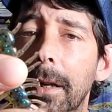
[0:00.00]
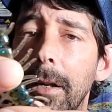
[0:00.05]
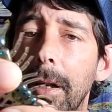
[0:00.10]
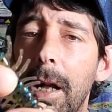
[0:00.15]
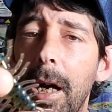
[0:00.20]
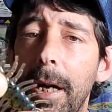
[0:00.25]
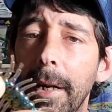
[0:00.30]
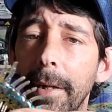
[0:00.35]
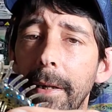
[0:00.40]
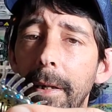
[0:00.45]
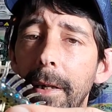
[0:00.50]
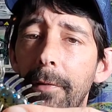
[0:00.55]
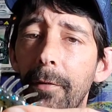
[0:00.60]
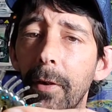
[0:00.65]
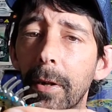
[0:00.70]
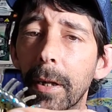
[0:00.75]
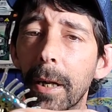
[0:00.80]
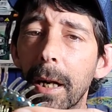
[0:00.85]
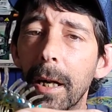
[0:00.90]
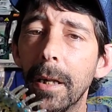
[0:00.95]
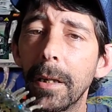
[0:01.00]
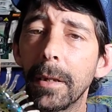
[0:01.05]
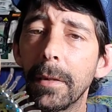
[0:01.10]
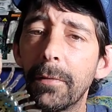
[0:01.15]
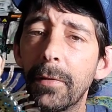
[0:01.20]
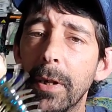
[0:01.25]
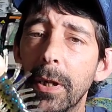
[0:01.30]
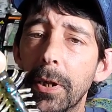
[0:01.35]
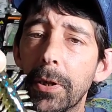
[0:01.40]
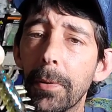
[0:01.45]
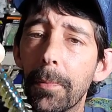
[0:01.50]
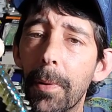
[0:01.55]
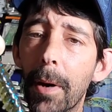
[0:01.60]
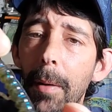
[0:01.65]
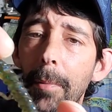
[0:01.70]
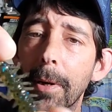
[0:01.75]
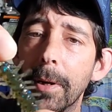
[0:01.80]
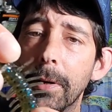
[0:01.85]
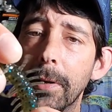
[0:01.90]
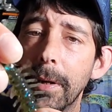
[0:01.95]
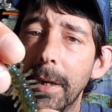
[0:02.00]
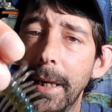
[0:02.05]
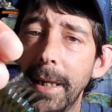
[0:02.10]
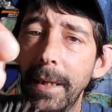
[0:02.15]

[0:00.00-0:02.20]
a lot of different kinds of fish are probably gonna